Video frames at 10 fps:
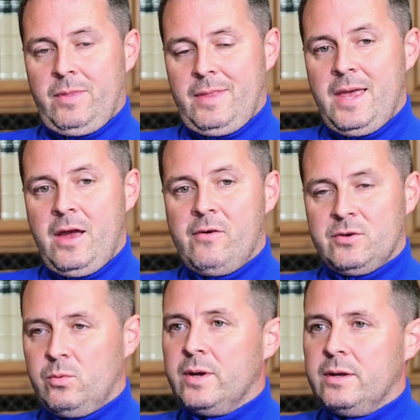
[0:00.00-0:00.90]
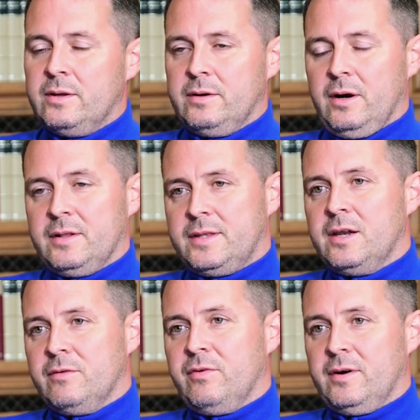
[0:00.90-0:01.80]
the areas we
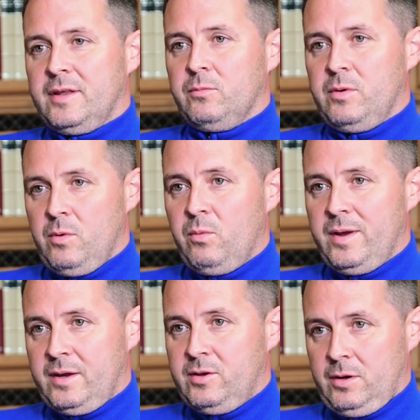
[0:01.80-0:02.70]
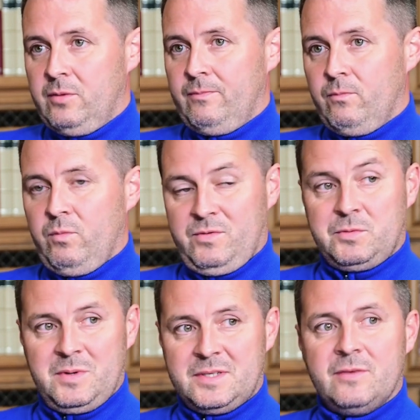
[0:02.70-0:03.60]
identified that we were weak, you know, we
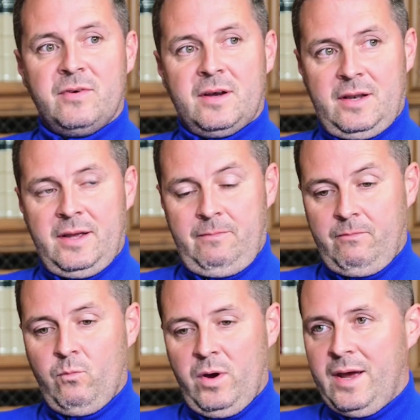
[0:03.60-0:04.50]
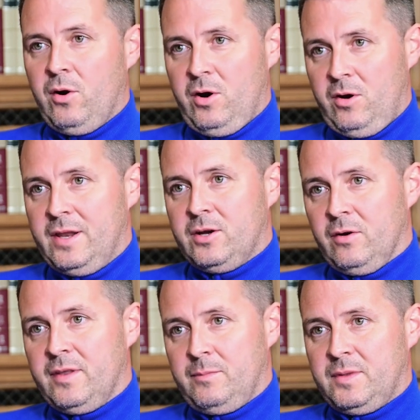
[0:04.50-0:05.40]
specifically went out early,
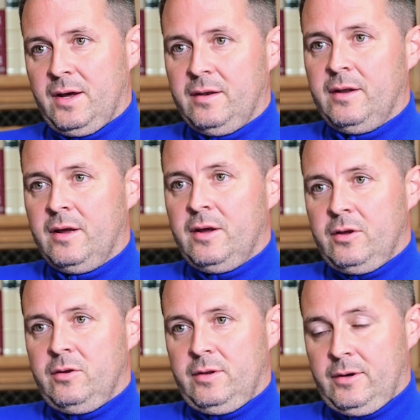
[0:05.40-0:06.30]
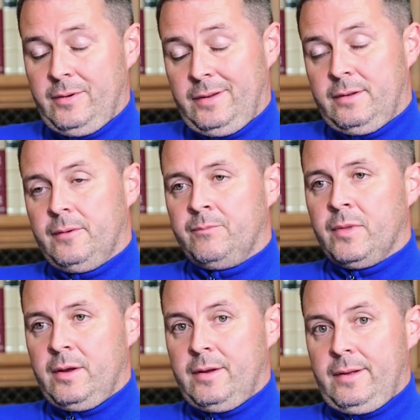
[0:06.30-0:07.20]
got them done, you know, and
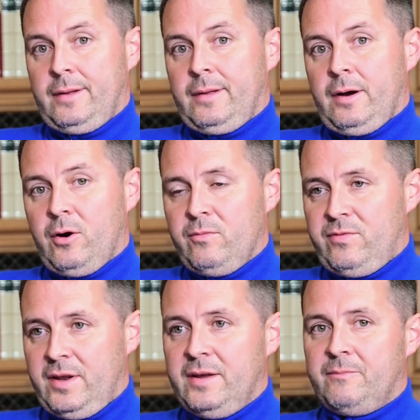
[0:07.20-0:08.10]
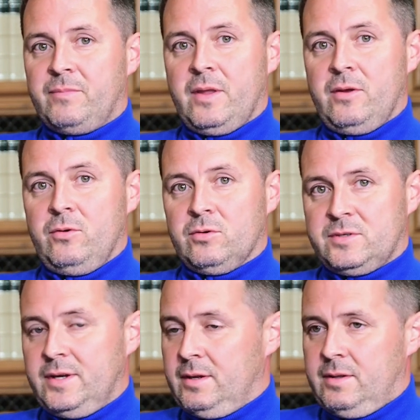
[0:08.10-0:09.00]
hopefully you'll
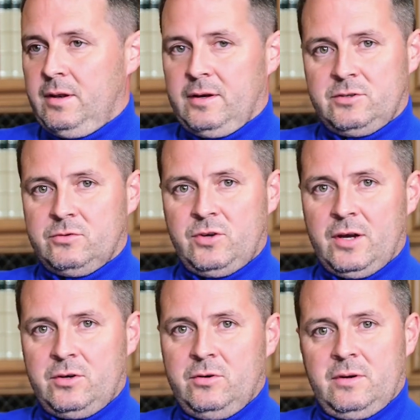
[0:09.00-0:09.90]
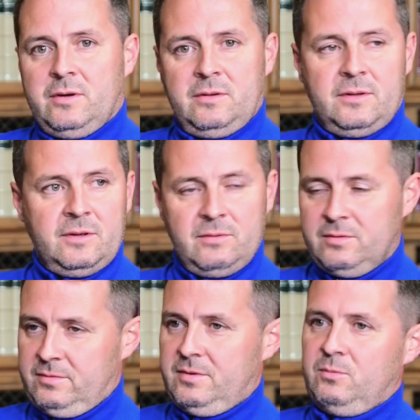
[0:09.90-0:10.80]
see the likes of Jack Cook. I
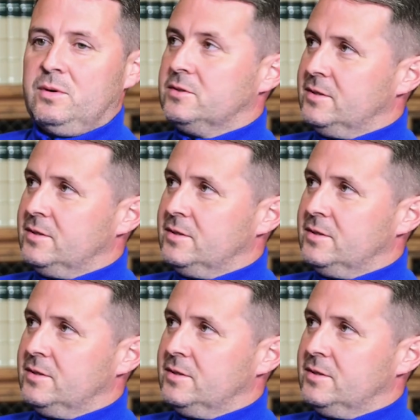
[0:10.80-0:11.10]
don't know what,